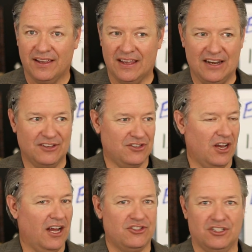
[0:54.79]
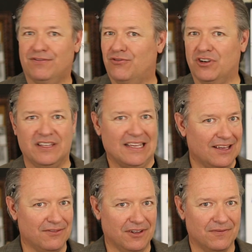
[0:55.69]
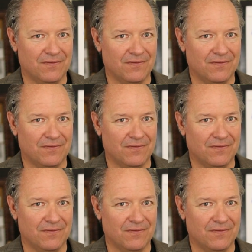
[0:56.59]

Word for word: It is not just freely given.